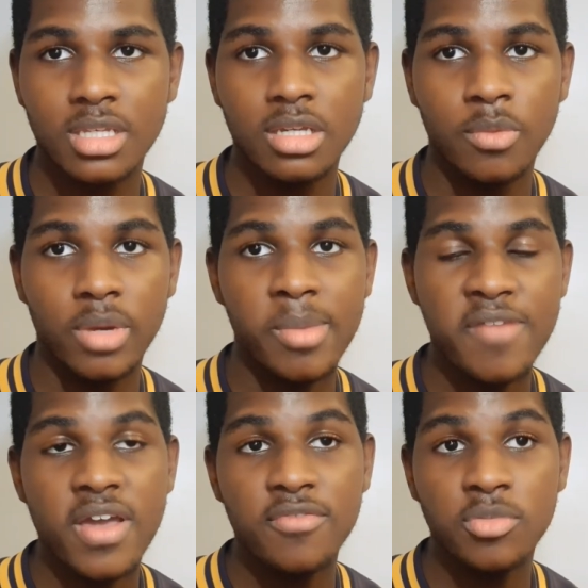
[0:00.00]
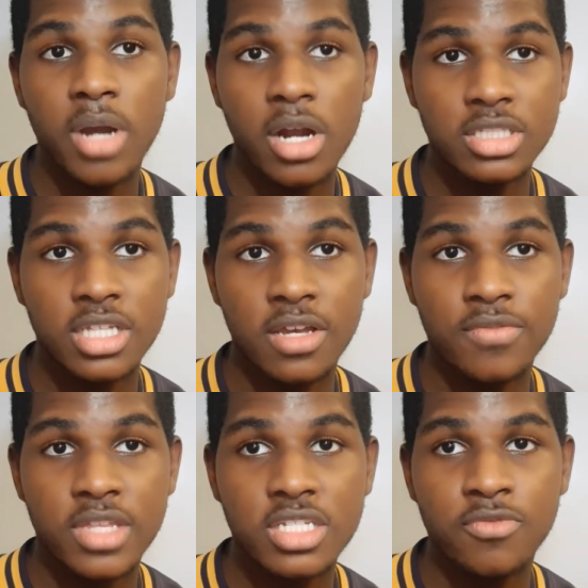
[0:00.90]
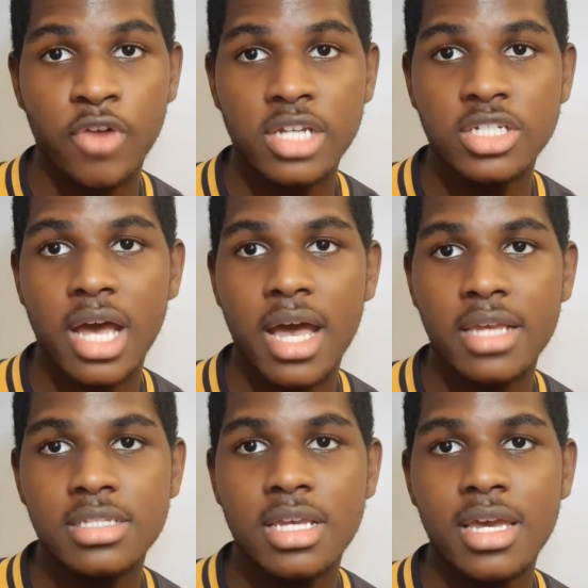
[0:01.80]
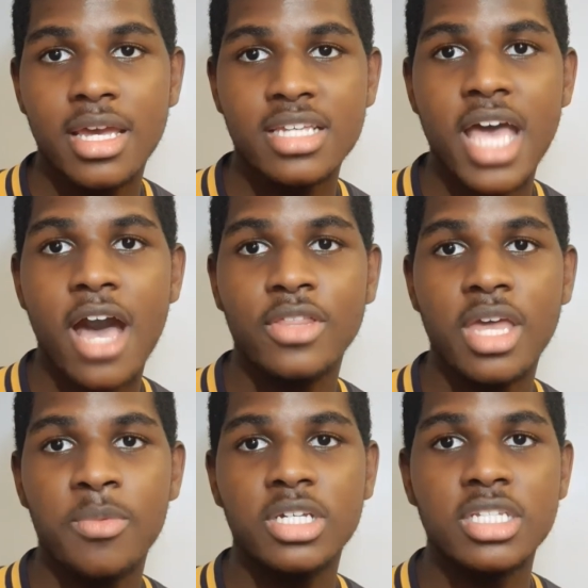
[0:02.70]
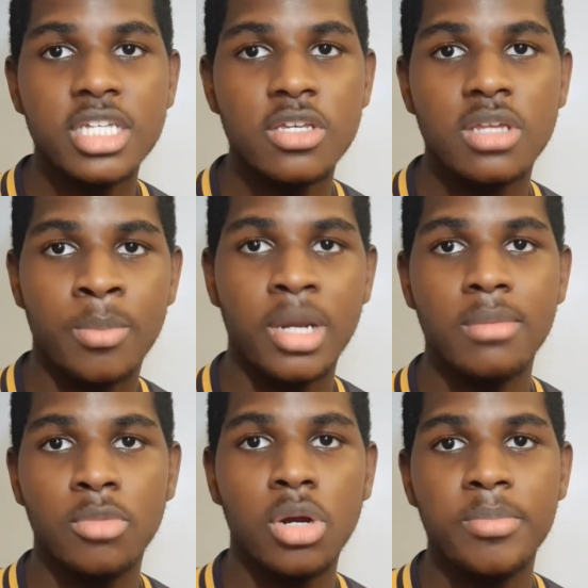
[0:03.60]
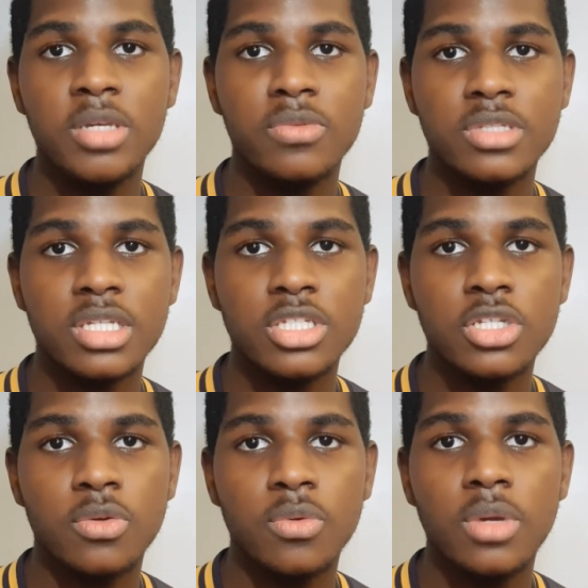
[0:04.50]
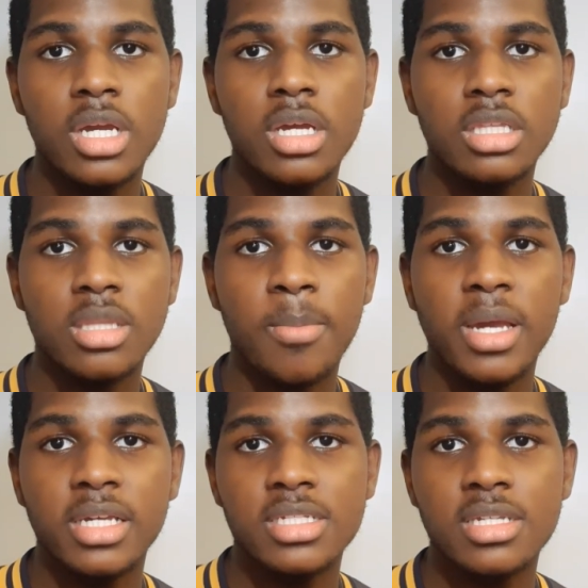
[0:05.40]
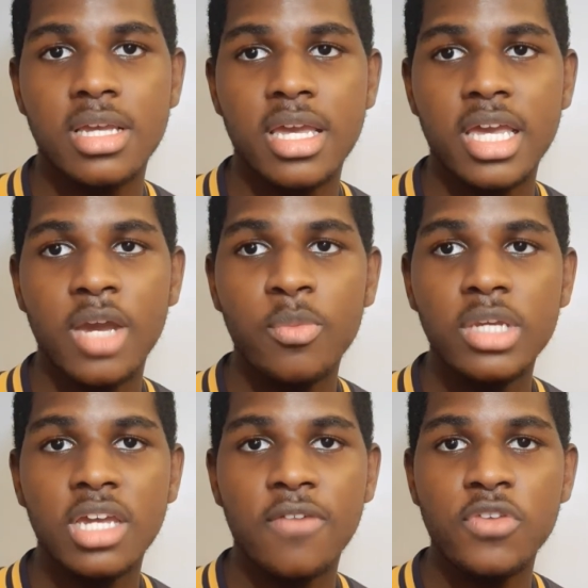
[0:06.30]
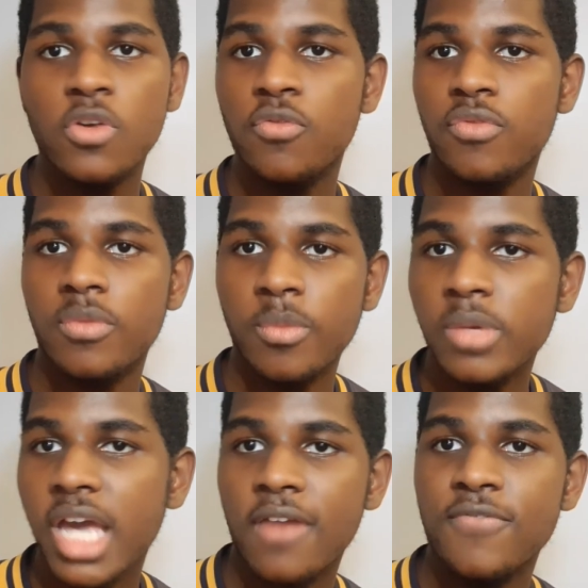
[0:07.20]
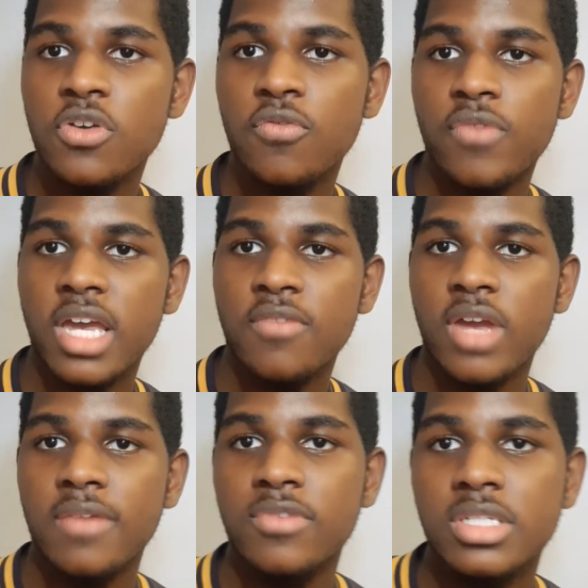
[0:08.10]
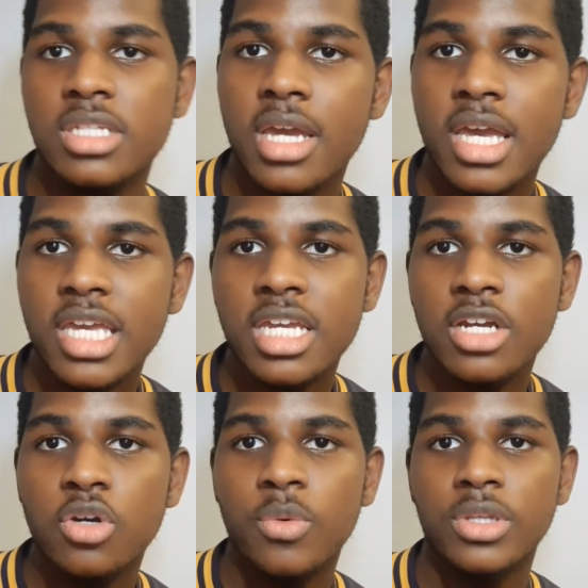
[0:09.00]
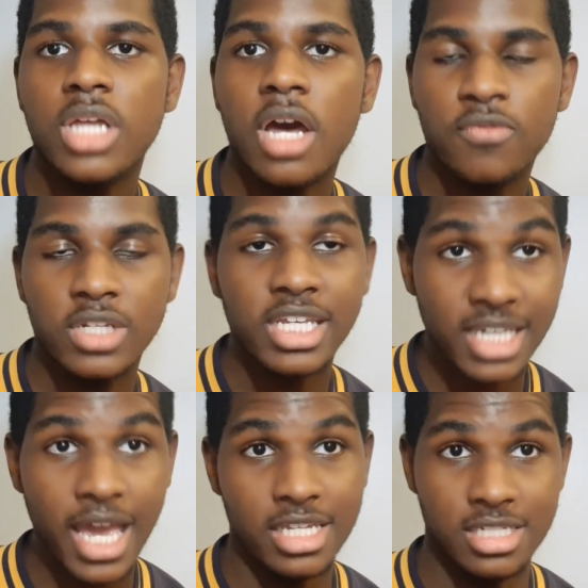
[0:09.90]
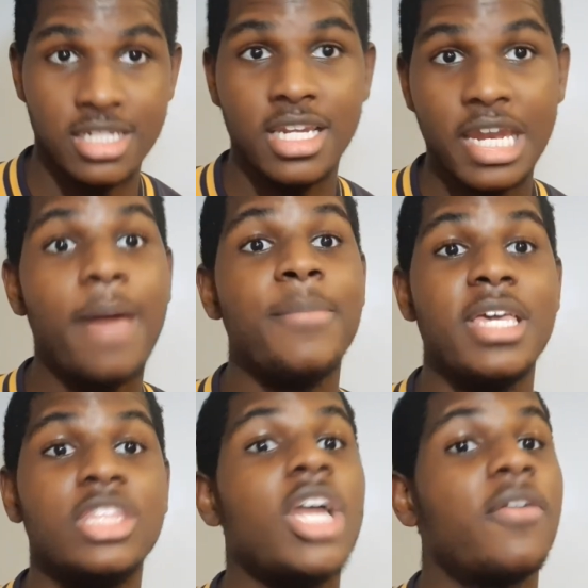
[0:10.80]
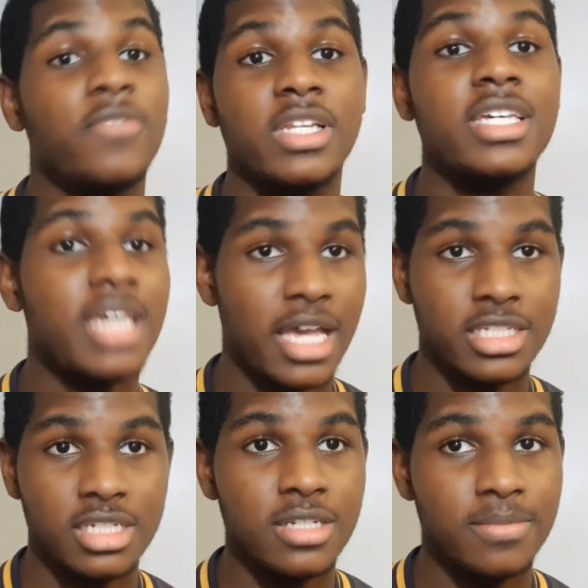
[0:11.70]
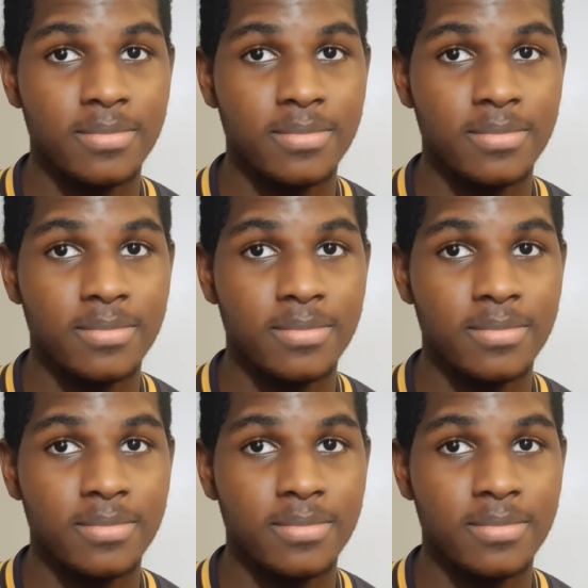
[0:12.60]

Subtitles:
one of my favorite parts of this franchise, is how they will continue to bring more mutants into the mix. And we got a few fan favorites here who were thoughtfully casted. And I mean thoughtfully casted.